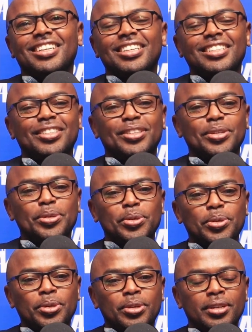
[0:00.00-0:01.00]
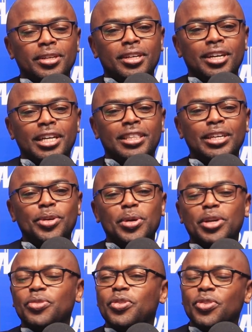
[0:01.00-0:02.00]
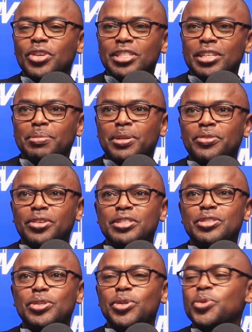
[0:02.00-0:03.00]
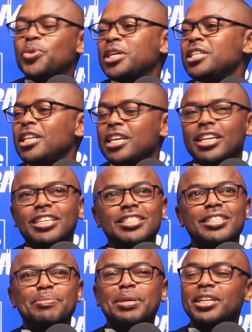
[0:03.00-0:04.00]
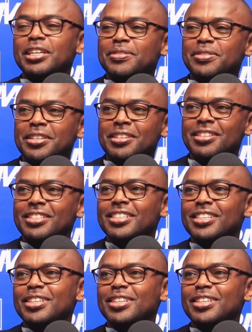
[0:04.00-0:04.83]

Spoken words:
Yeah, so I think one of the things that my friends know quite clearly is I'm a reggae fan.